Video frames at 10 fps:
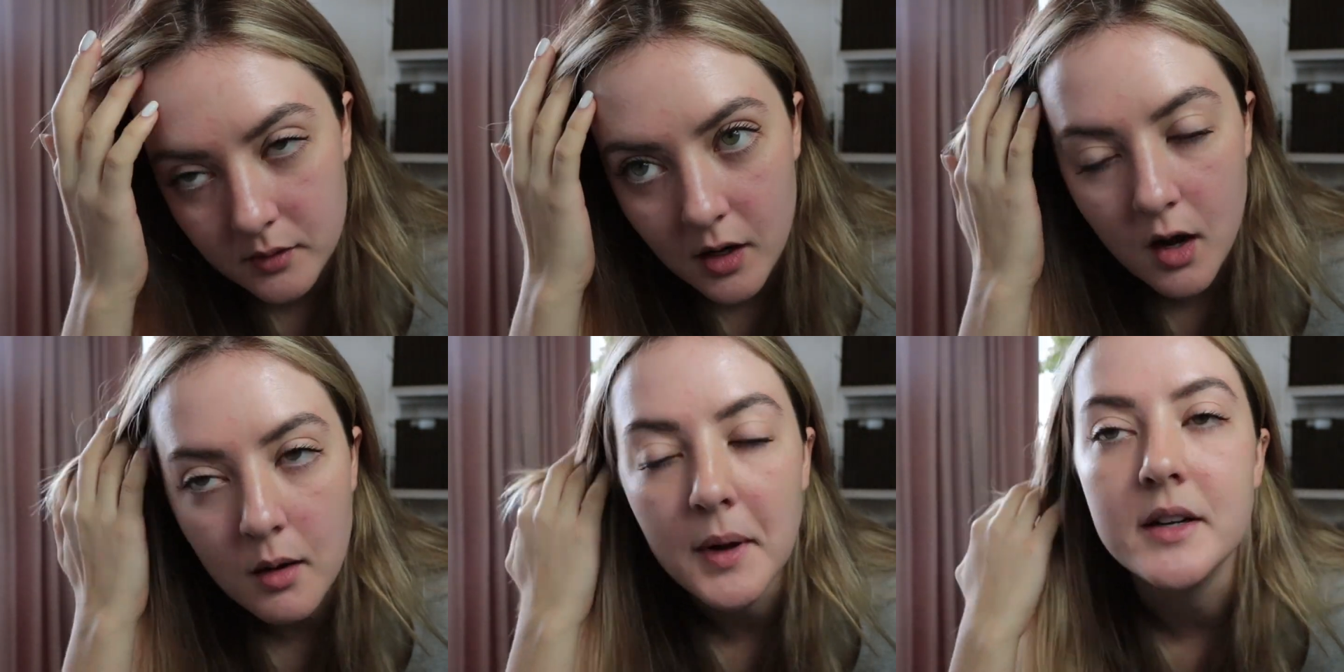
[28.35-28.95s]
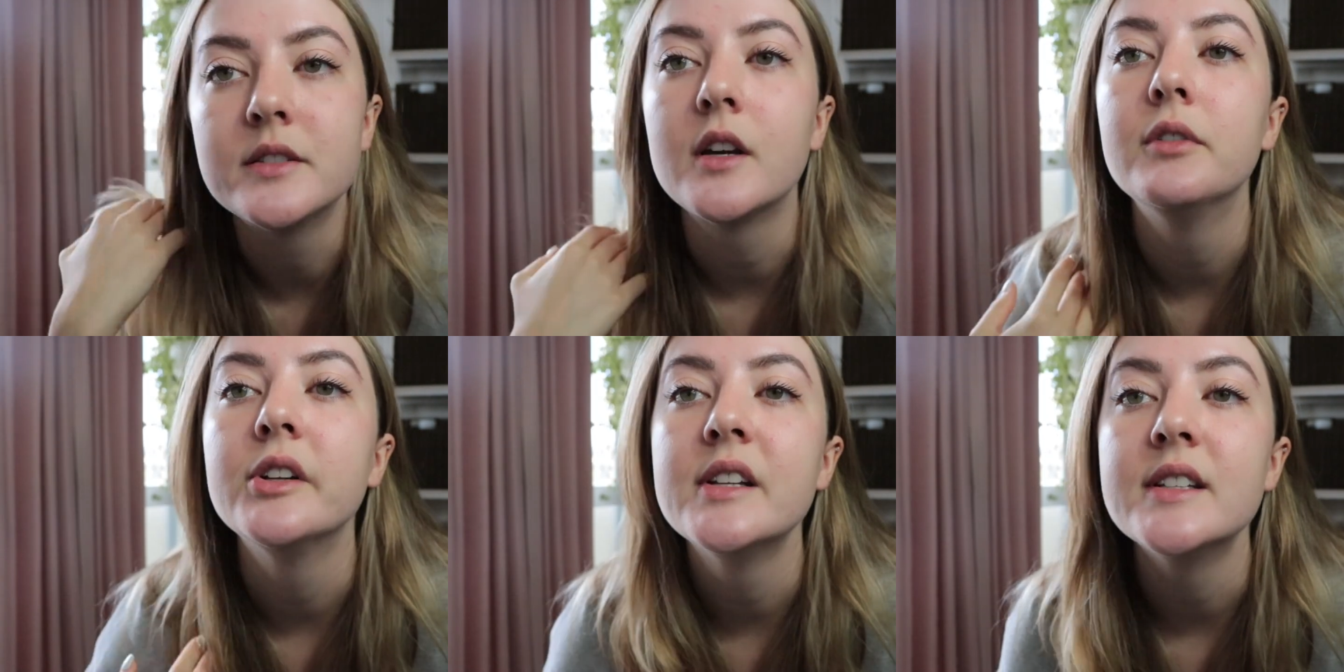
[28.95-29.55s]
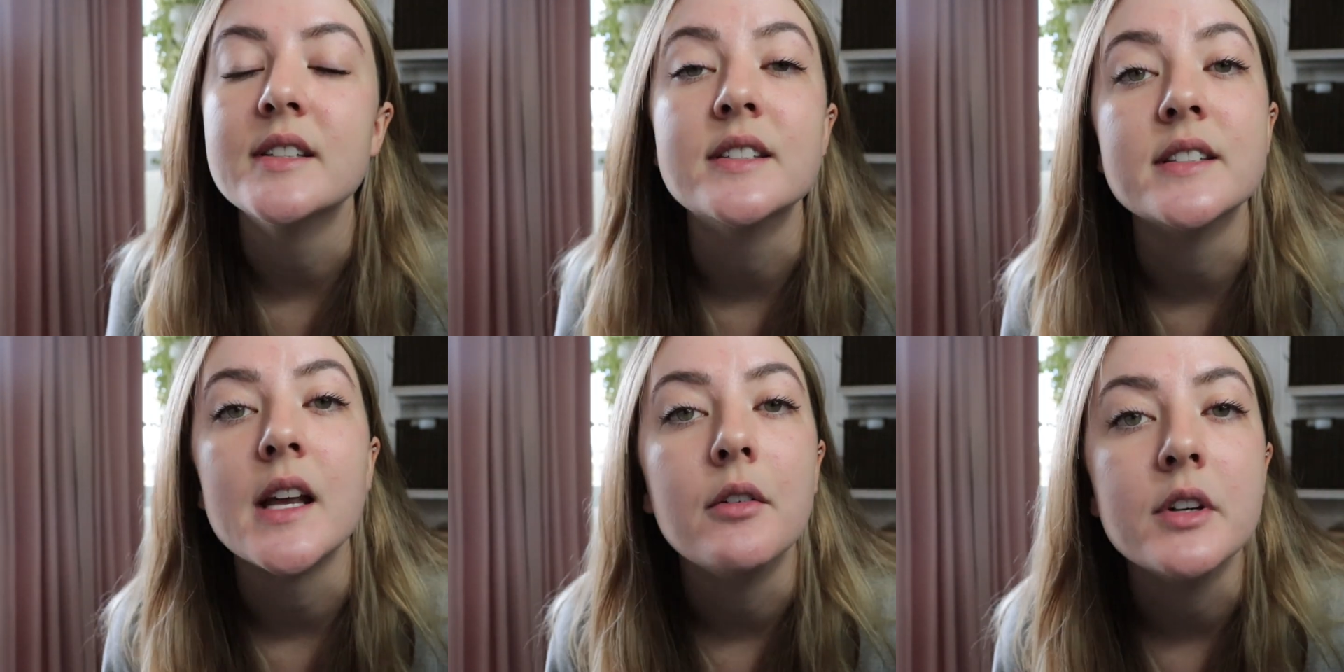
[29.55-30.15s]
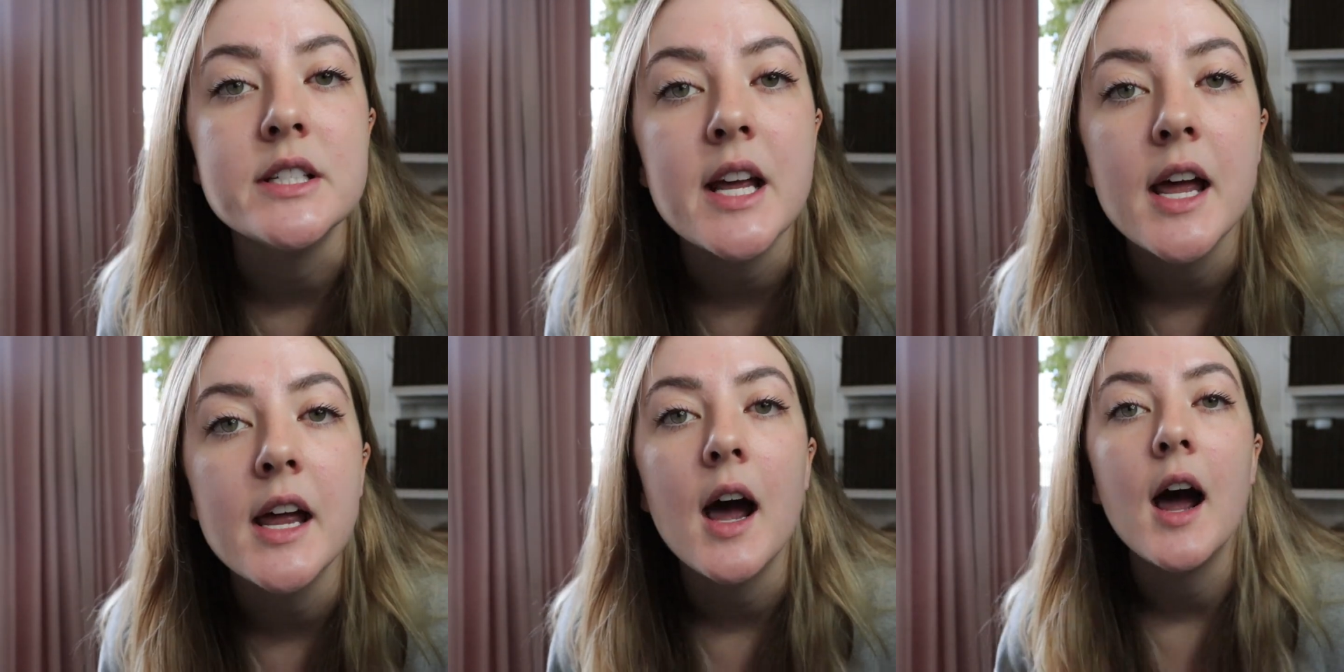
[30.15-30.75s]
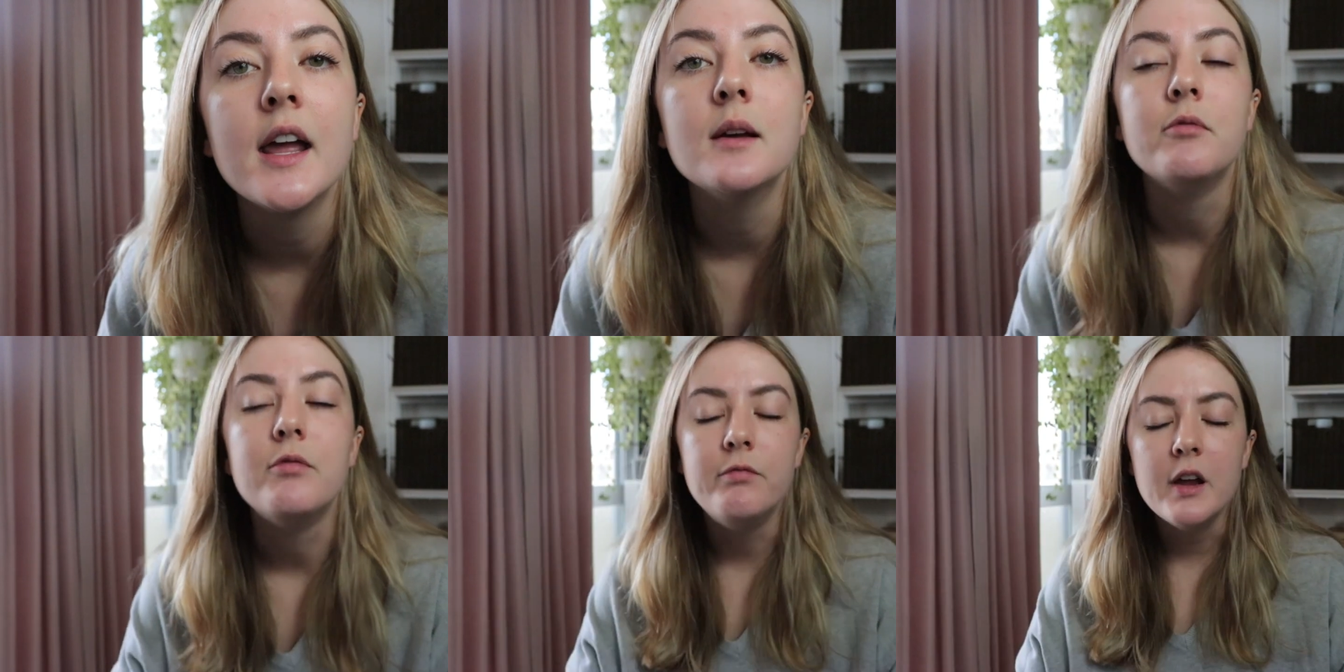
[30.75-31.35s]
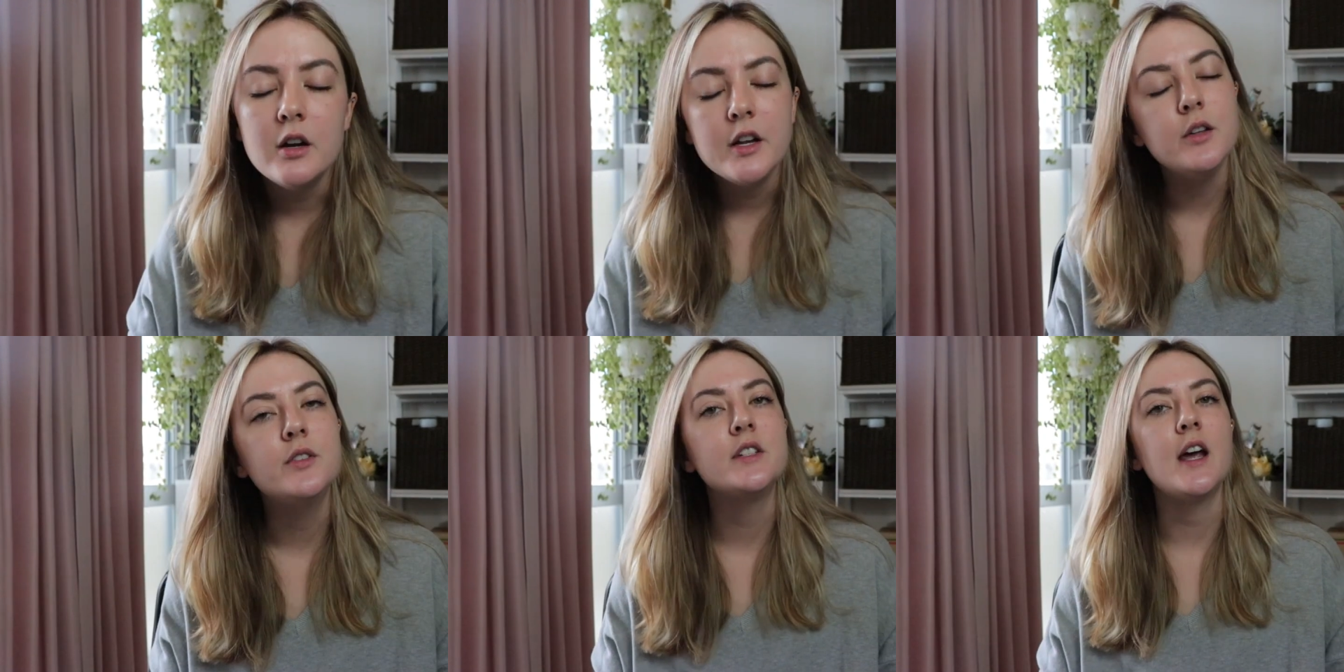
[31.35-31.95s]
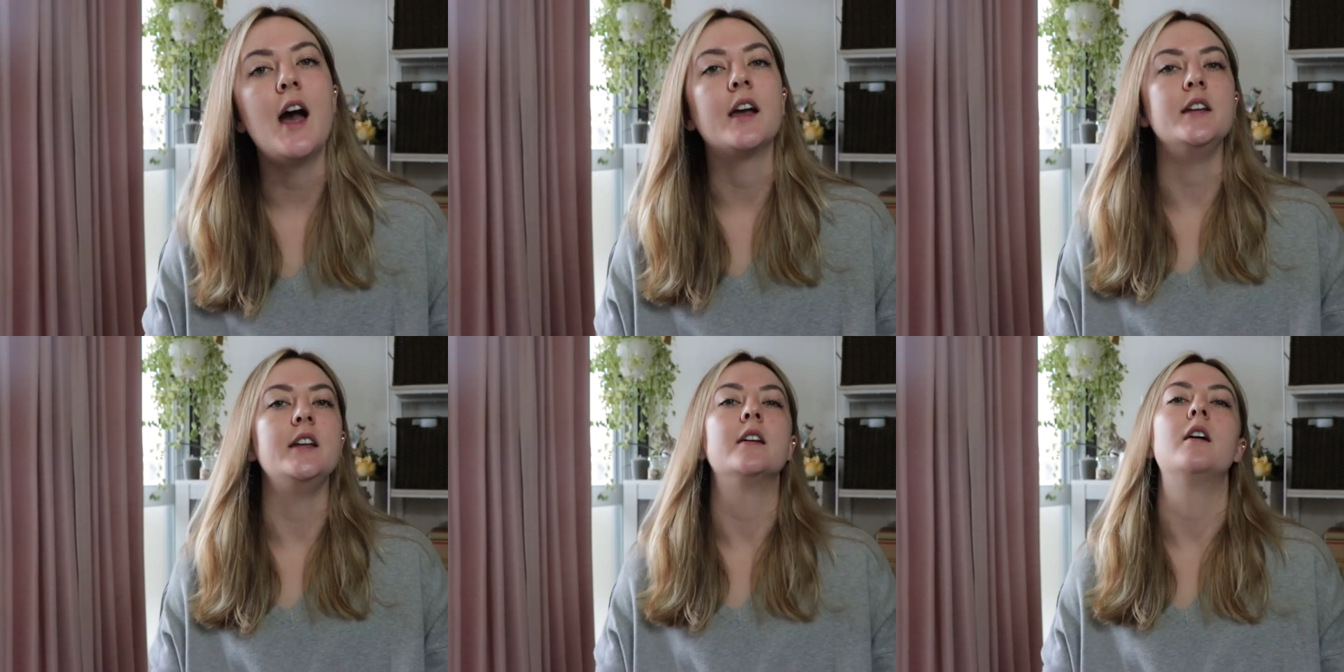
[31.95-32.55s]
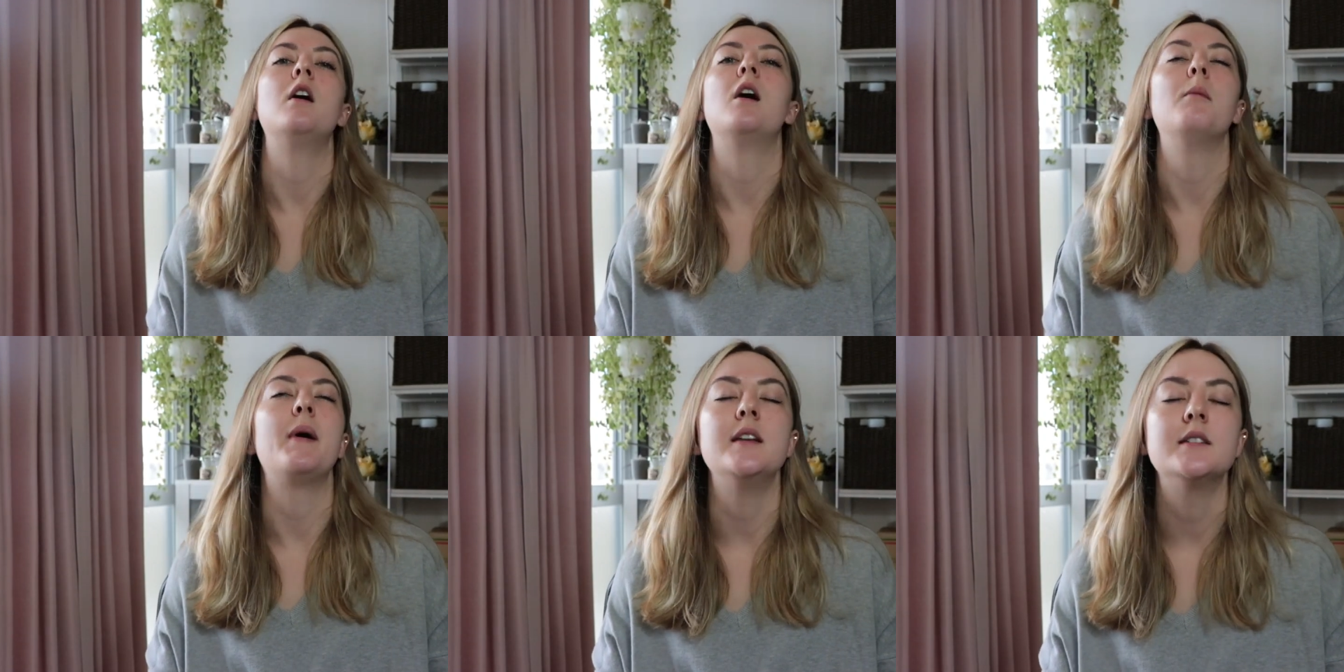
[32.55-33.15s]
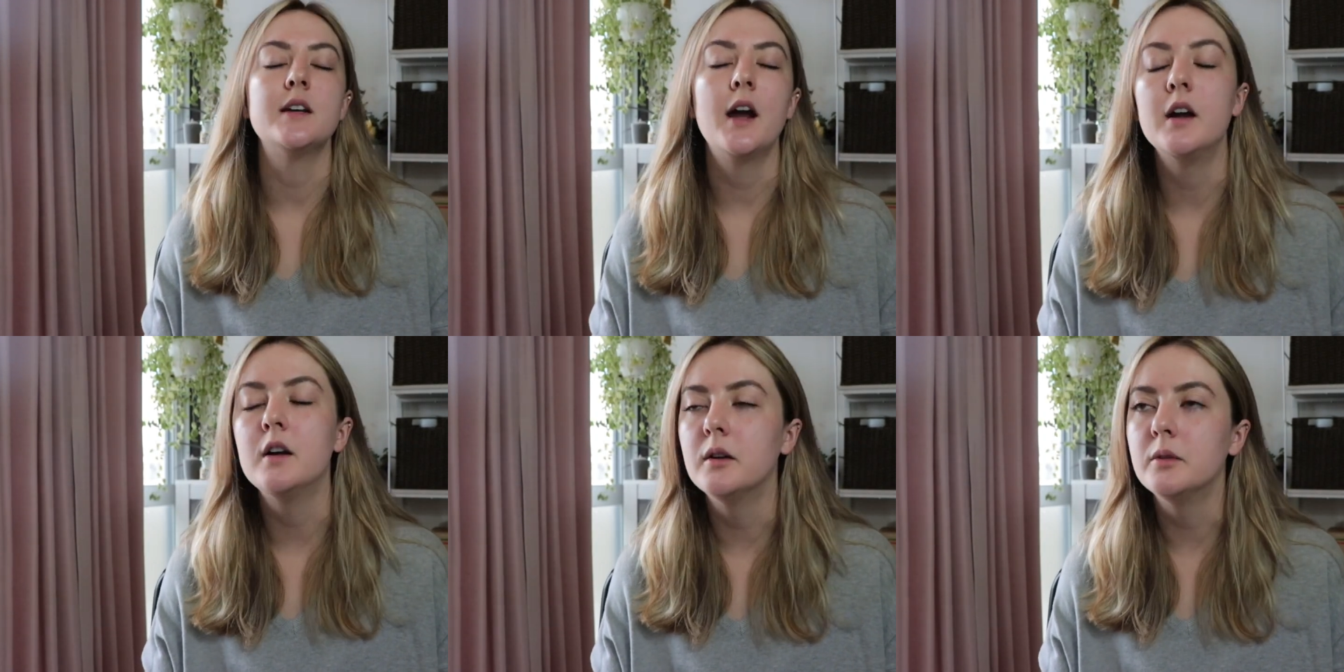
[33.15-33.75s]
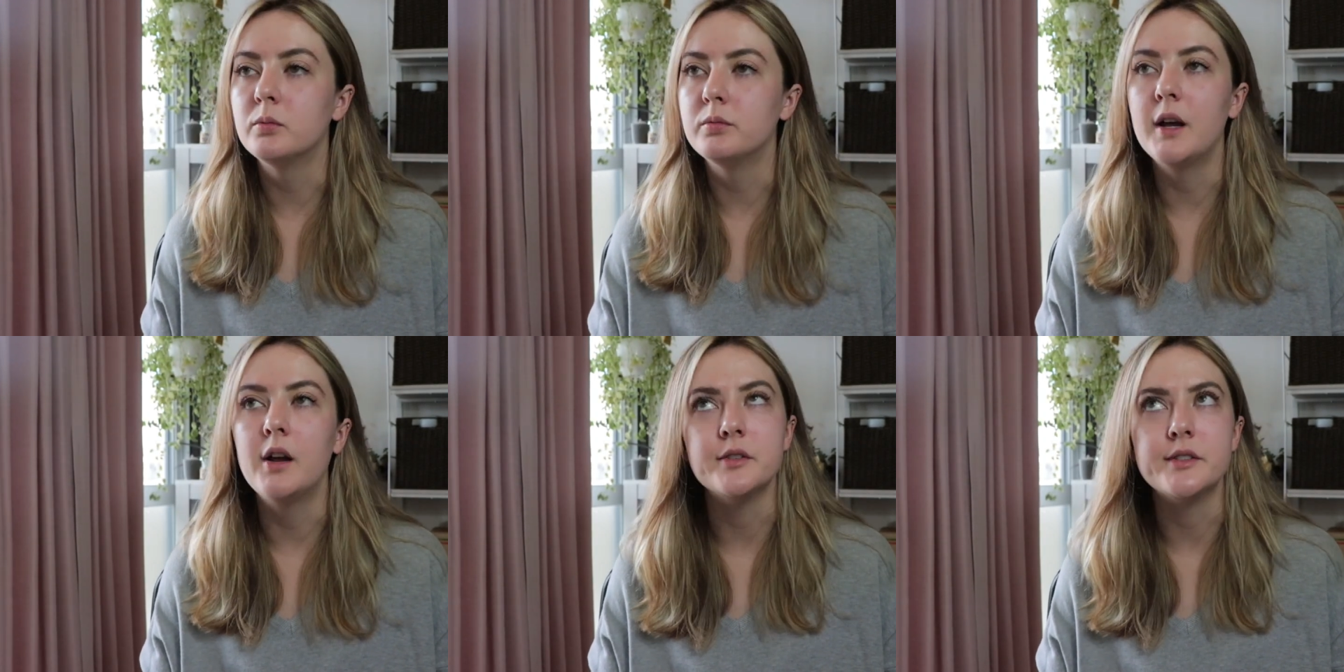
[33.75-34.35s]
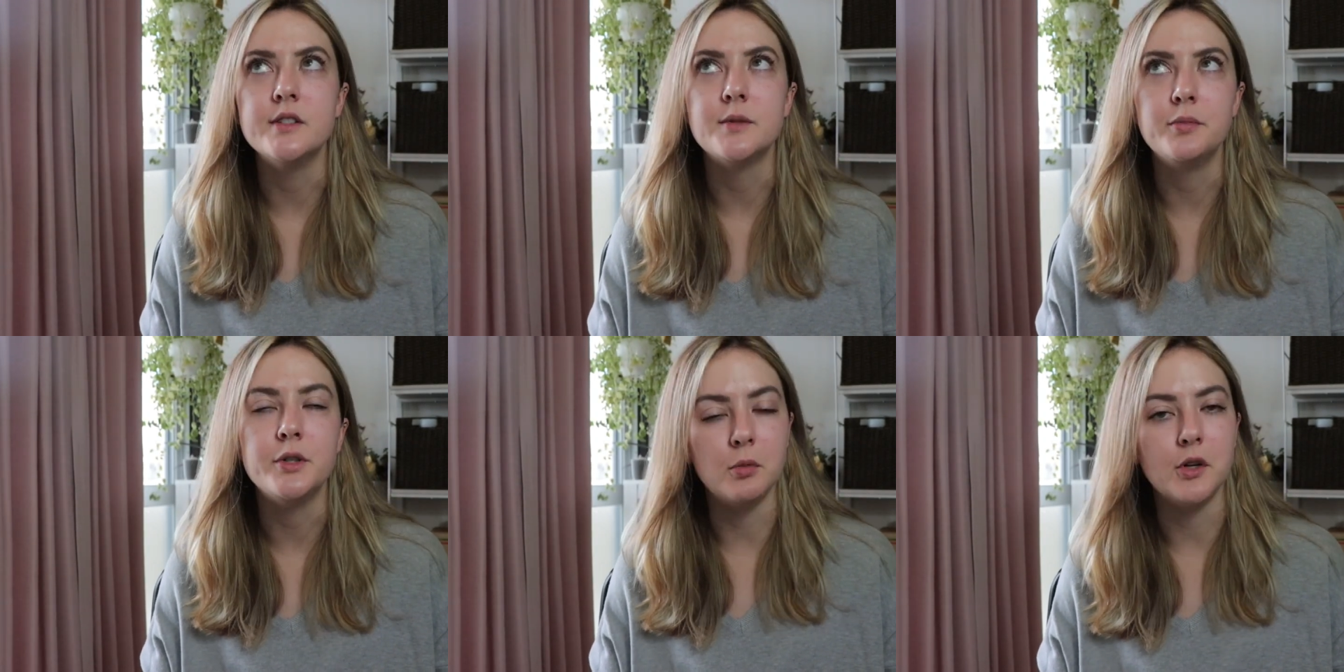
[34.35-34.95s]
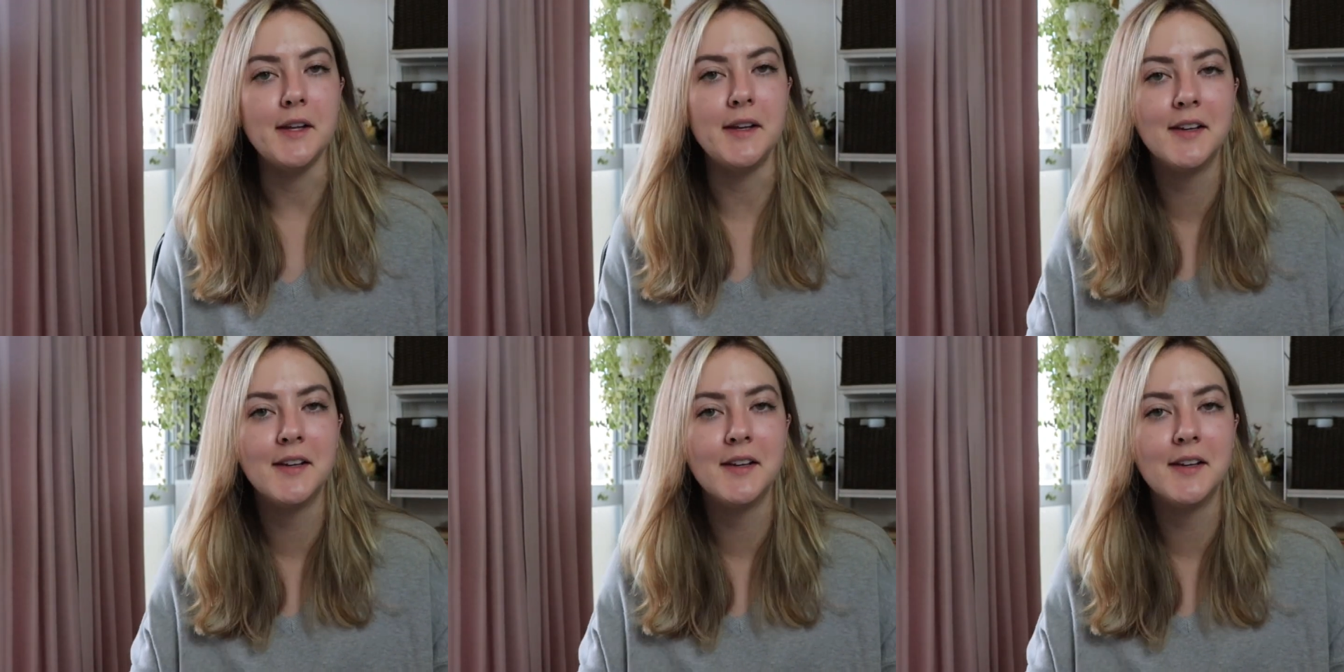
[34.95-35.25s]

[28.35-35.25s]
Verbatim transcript: Um, I discovered this. This is every day. I am very used to acne. Uh, my entire, well, since puberty.